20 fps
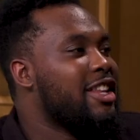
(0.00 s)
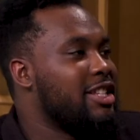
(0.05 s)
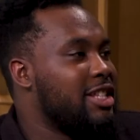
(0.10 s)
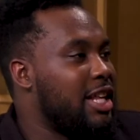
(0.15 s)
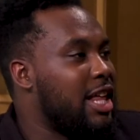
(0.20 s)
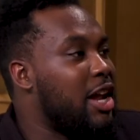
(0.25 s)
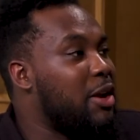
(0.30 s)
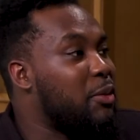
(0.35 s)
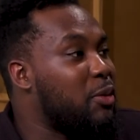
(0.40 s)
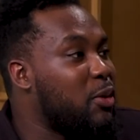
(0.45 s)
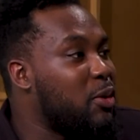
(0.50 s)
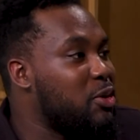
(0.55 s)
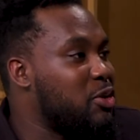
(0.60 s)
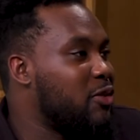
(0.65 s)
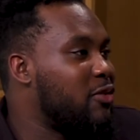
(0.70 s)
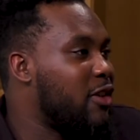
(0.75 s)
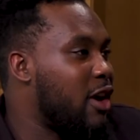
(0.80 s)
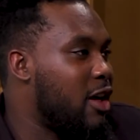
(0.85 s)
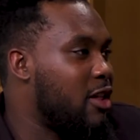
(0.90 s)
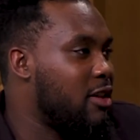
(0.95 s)
lot of rules you
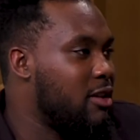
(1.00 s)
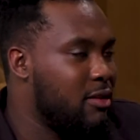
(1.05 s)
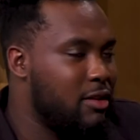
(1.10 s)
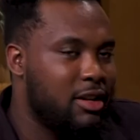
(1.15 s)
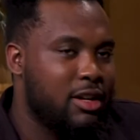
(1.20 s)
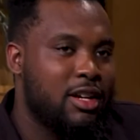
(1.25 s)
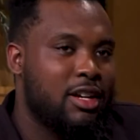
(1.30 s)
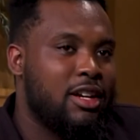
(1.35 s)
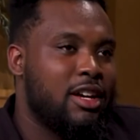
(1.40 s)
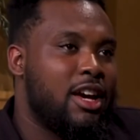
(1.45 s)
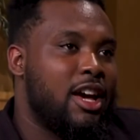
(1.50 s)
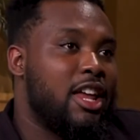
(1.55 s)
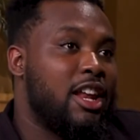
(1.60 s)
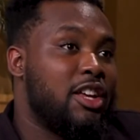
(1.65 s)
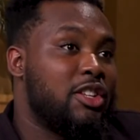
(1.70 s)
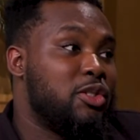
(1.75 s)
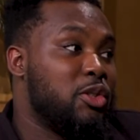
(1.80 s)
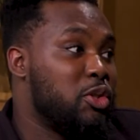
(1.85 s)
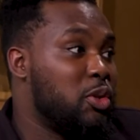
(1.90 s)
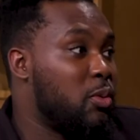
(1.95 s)
follow. And as soon
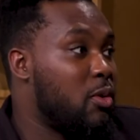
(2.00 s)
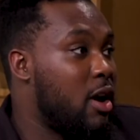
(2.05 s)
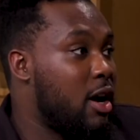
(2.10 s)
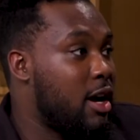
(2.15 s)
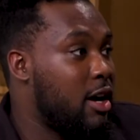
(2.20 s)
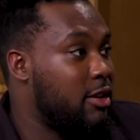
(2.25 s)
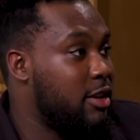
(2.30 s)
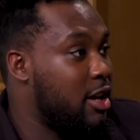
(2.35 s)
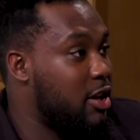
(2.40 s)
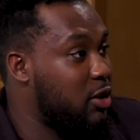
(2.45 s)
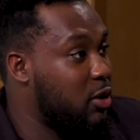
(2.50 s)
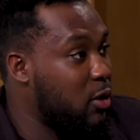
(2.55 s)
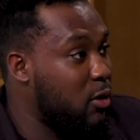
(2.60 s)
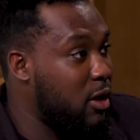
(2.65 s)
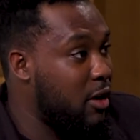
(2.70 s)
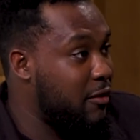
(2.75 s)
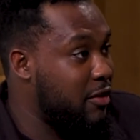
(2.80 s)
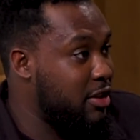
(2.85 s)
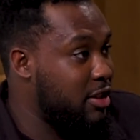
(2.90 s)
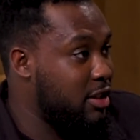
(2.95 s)
as you walk out that door
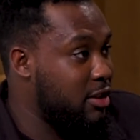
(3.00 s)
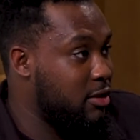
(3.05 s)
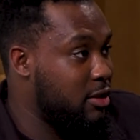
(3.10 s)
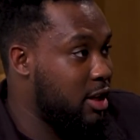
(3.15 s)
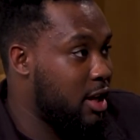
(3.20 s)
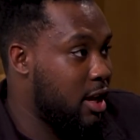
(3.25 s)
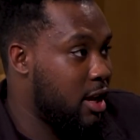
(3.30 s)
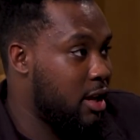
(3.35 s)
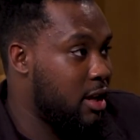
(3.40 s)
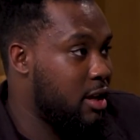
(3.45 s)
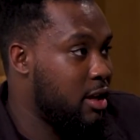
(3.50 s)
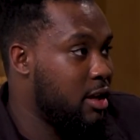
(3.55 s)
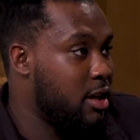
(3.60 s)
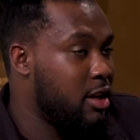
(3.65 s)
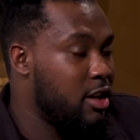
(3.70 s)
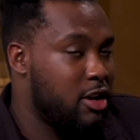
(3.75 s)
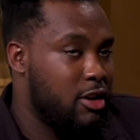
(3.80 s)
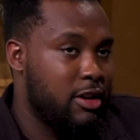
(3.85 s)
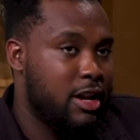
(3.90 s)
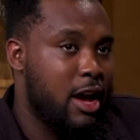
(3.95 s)
every single day,
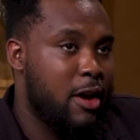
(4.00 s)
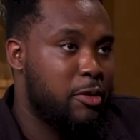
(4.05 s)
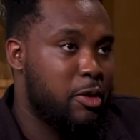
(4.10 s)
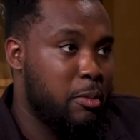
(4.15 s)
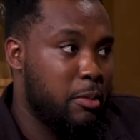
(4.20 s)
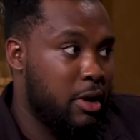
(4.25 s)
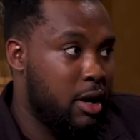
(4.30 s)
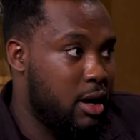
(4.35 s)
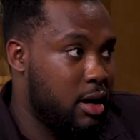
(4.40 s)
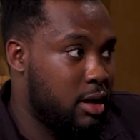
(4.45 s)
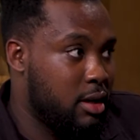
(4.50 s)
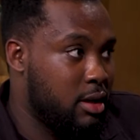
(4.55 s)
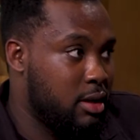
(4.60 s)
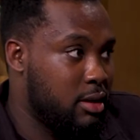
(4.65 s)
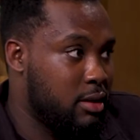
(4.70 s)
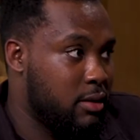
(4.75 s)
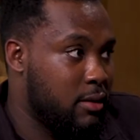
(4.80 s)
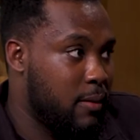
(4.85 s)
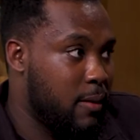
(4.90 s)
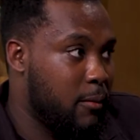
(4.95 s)
you're now in America,
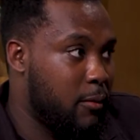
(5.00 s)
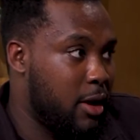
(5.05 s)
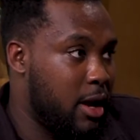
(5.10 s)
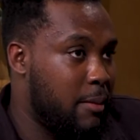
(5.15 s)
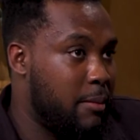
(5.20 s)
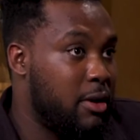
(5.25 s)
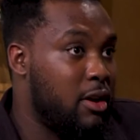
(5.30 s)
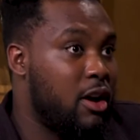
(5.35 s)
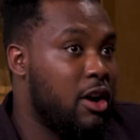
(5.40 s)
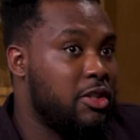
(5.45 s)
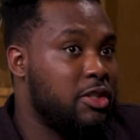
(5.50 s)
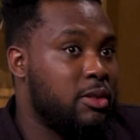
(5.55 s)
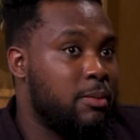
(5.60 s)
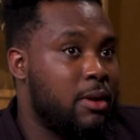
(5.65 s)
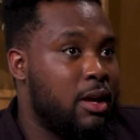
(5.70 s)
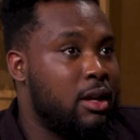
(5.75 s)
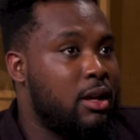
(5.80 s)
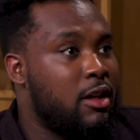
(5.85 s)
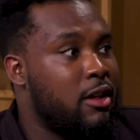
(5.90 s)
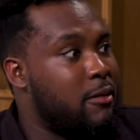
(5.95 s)
right? But also by the
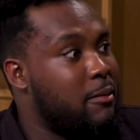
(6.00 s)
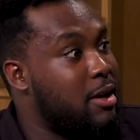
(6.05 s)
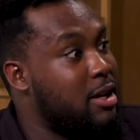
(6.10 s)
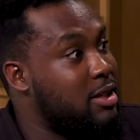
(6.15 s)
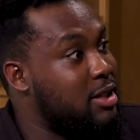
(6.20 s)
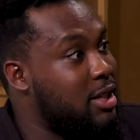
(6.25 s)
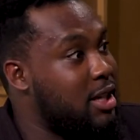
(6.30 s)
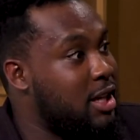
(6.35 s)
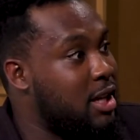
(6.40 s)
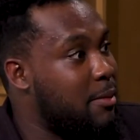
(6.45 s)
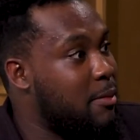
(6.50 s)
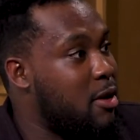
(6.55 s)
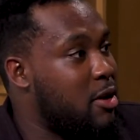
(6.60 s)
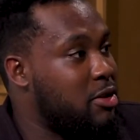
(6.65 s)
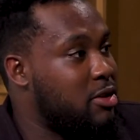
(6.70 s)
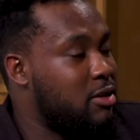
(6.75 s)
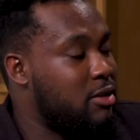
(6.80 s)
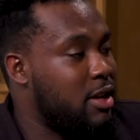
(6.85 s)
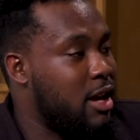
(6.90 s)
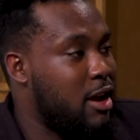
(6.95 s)
color of my skin, I'm also
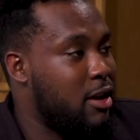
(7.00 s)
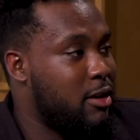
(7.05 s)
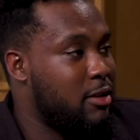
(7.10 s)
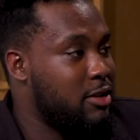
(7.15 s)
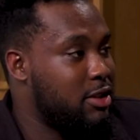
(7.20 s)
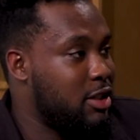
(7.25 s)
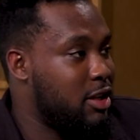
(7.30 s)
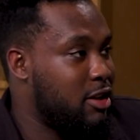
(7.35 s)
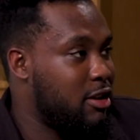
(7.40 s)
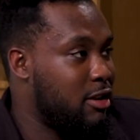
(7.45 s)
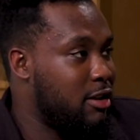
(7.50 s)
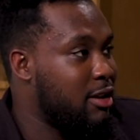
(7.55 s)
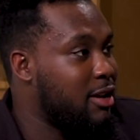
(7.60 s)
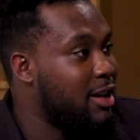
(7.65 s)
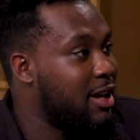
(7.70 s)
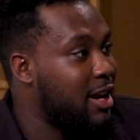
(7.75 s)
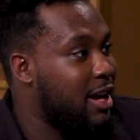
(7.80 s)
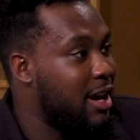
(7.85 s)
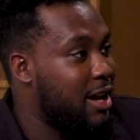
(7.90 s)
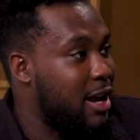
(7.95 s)
now considered
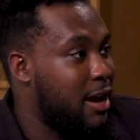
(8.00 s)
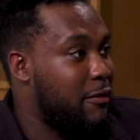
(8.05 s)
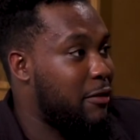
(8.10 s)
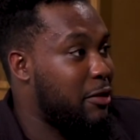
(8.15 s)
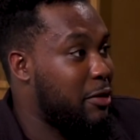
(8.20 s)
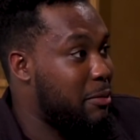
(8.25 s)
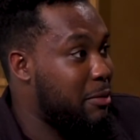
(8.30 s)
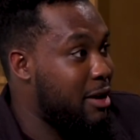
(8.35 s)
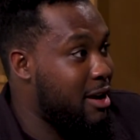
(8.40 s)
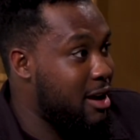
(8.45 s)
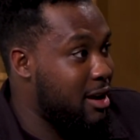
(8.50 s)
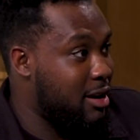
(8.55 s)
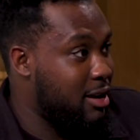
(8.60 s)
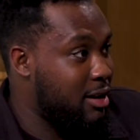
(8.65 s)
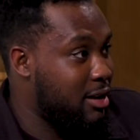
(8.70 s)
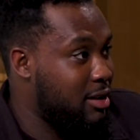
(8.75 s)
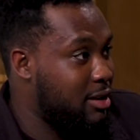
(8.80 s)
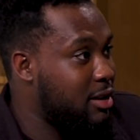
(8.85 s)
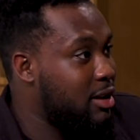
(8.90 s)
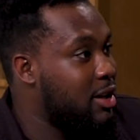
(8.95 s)
an African American.
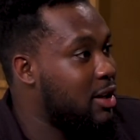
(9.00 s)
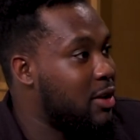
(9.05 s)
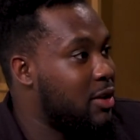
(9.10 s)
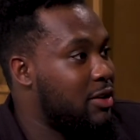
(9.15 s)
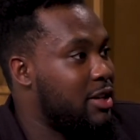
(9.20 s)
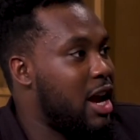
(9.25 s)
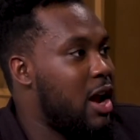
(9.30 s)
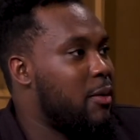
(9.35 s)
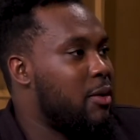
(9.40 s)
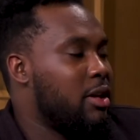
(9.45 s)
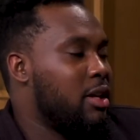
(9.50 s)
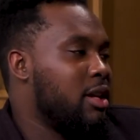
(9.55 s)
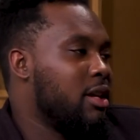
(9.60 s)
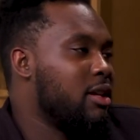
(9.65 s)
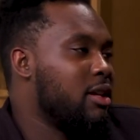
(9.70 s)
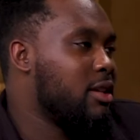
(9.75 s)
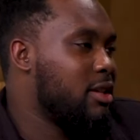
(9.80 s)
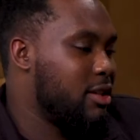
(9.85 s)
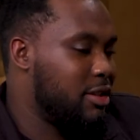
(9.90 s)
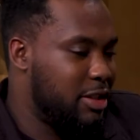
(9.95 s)
Not really
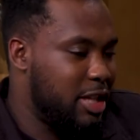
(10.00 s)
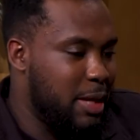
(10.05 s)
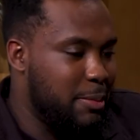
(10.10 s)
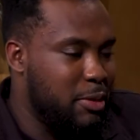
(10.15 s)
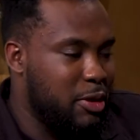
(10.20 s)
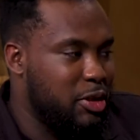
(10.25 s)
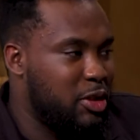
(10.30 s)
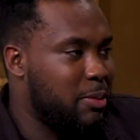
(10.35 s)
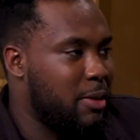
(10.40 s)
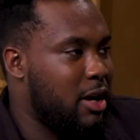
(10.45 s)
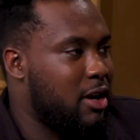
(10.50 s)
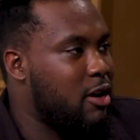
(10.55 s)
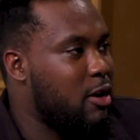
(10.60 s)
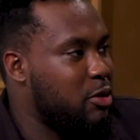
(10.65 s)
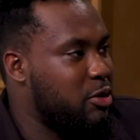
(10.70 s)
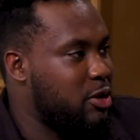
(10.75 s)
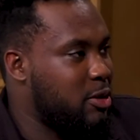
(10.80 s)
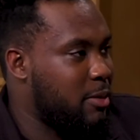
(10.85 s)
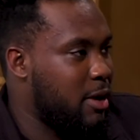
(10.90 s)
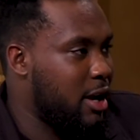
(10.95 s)
deeper to my culture,
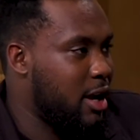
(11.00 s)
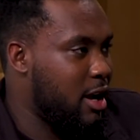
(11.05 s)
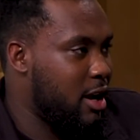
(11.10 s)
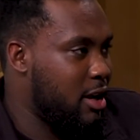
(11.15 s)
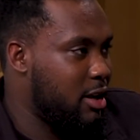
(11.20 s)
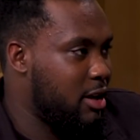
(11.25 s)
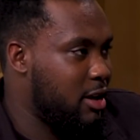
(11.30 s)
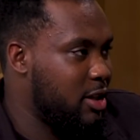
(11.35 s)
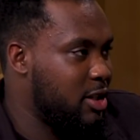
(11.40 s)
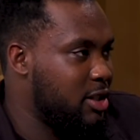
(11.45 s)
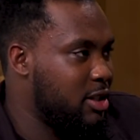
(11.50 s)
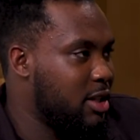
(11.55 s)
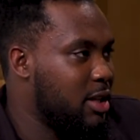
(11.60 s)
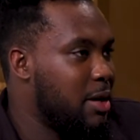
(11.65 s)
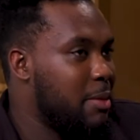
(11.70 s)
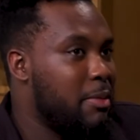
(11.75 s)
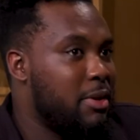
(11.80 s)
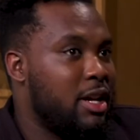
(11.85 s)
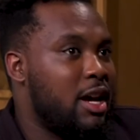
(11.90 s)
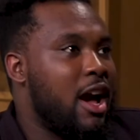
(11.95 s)
my heritage,
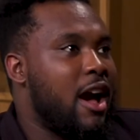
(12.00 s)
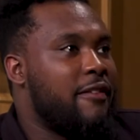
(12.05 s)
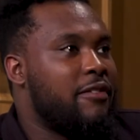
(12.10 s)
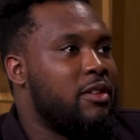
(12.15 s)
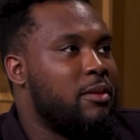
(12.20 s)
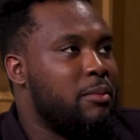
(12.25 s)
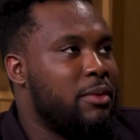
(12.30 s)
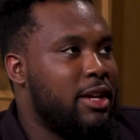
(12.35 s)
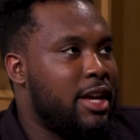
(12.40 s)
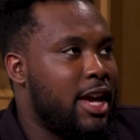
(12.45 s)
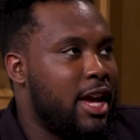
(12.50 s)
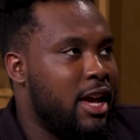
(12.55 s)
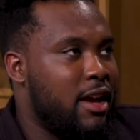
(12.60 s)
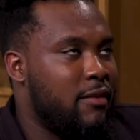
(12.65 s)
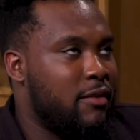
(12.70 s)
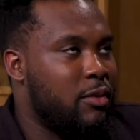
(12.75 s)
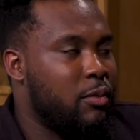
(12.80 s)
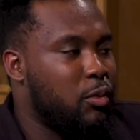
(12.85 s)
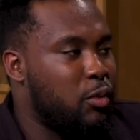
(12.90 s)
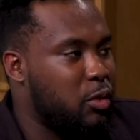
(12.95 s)
but now I have to behave
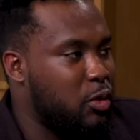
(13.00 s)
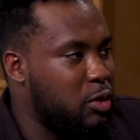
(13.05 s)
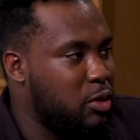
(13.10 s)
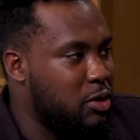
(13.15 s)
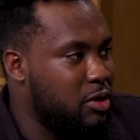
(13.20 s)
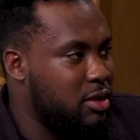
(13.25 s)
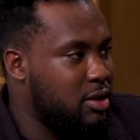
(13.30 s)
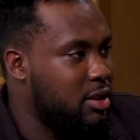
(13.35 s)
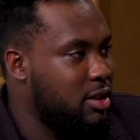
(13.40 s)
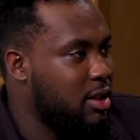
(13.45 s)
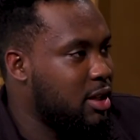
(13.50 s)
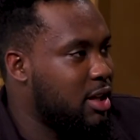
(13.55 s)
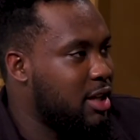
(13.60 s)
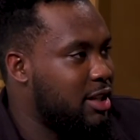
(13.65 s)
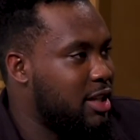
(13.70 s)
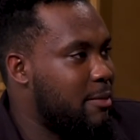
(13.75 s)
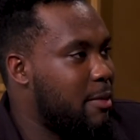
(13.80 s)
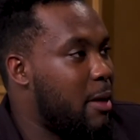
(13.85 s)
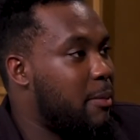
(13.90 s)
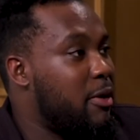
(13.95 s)
in rules that
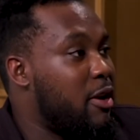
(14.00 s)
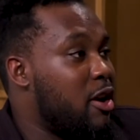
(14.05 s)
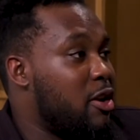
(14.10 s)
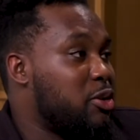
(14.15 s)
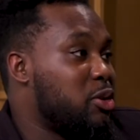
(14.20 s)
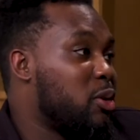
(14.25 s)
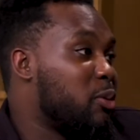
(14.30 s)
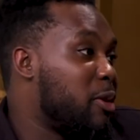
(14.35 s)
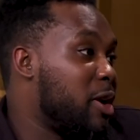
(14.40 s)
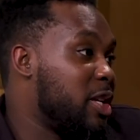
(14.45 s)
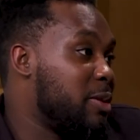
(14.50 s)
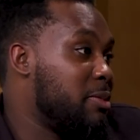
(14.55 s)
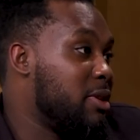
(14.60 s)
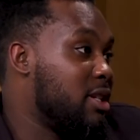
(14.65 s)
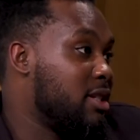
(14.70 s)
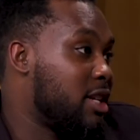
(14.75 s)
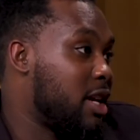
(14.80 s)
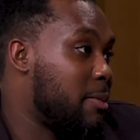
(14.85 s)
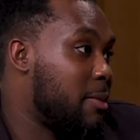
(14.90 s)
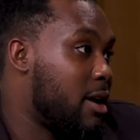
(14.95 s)
my parents don't raise me
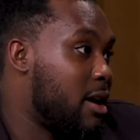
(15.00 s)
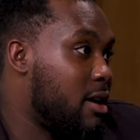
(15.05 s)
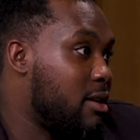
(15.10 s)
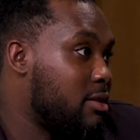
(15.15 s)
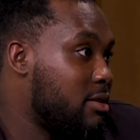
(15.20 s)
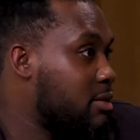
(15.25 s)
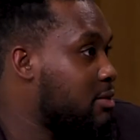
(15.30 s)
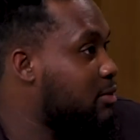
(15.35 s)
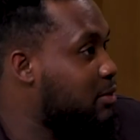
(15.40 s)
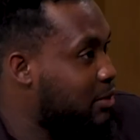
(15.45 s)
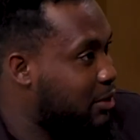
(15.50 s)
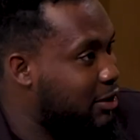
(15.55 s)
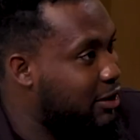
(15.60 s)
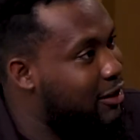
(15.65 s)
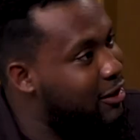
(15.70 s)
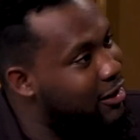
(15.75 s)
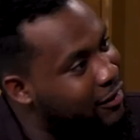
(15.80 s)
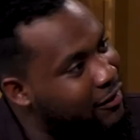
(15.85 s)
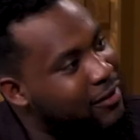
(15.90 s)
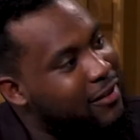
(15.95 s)
inside my house,
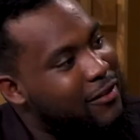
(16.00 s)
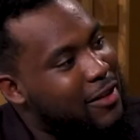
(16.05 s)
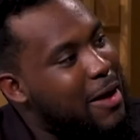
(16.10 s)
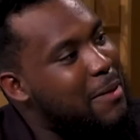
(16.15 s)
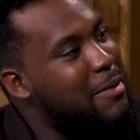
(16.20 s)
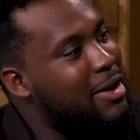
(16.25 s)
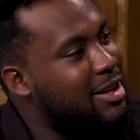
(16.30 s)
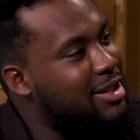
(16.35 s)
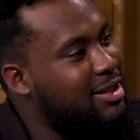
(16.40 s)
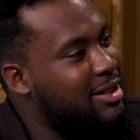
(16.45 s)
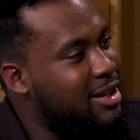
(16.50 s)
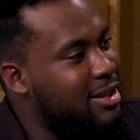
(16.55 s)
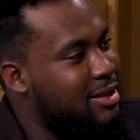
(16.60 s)
if that makes sense.